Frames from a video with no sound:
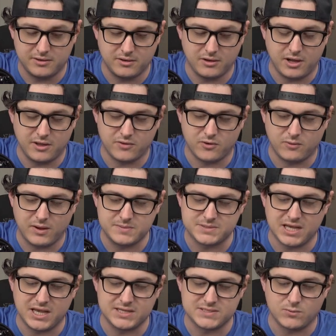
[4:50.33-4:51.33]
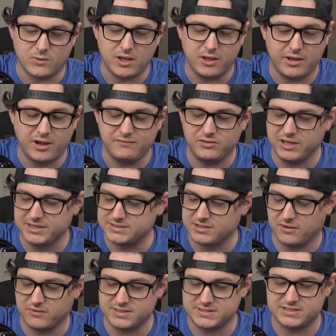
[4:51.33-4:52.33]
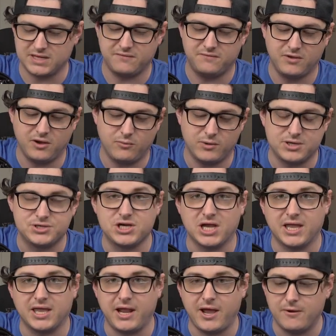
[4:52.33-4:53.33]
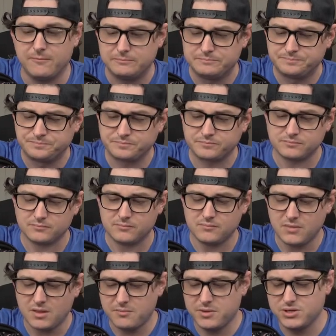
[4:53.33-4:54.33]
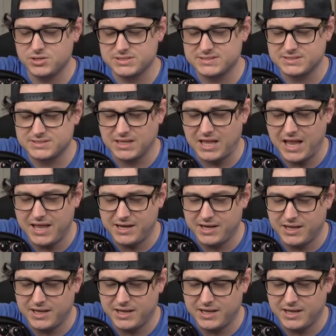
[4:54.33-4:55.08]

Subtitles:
their website as well. I'll have links to all this stuff if y'all want to check it out. You just slide it in